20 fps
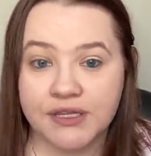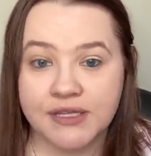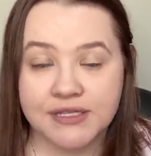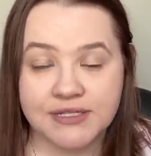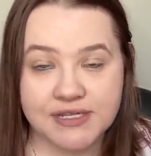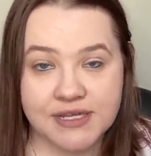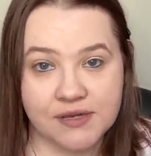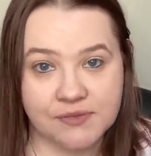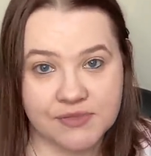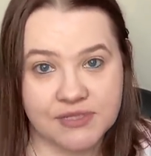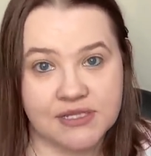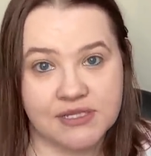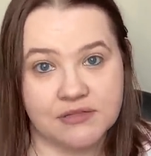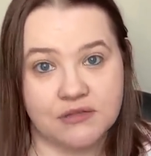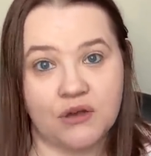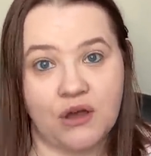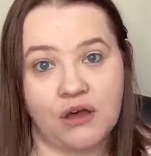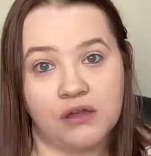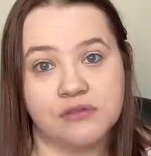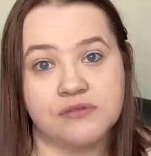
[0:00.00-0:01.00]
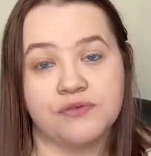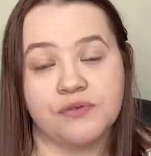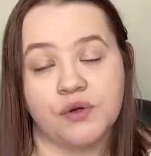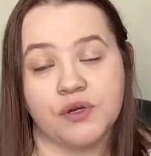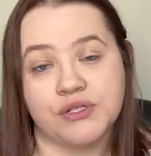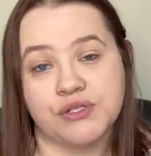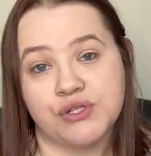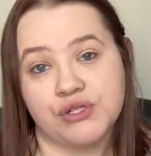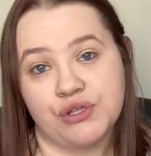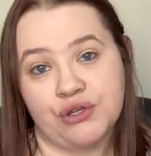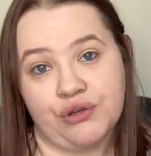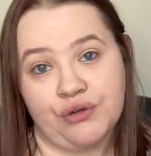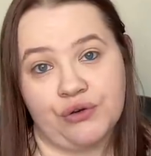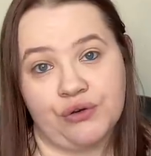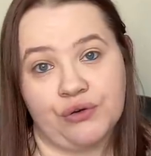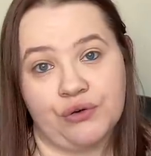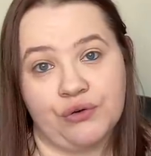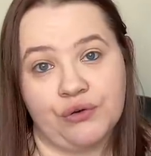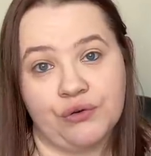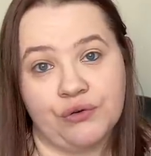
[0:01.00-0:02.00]
the DMC's called for
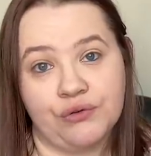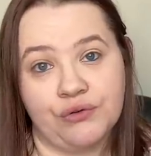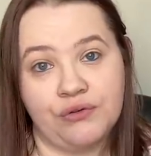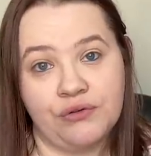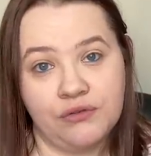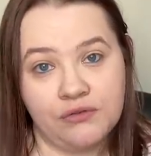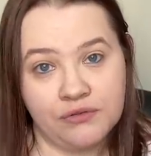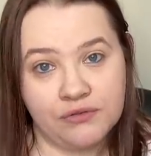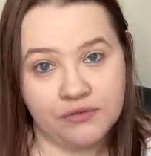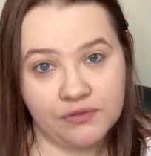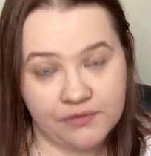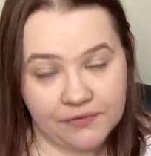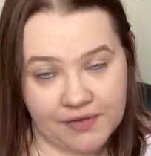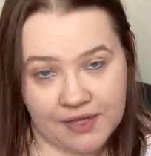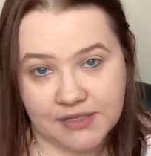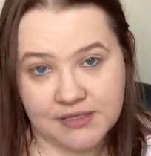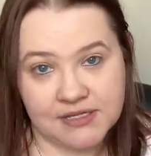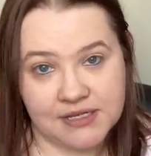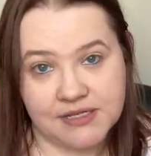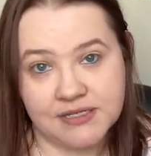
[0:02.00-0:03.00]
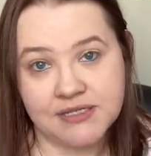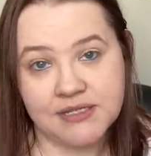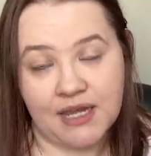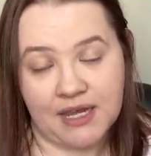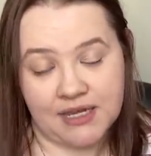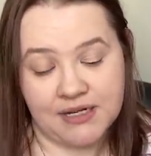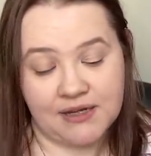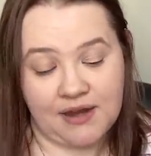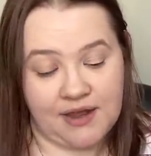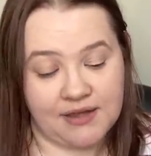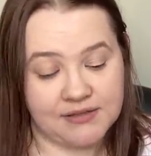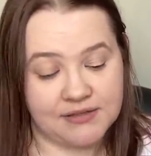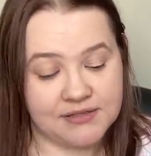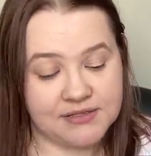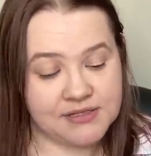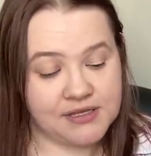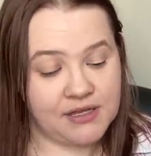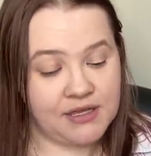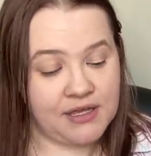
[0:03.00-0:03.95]
to fancies to handites,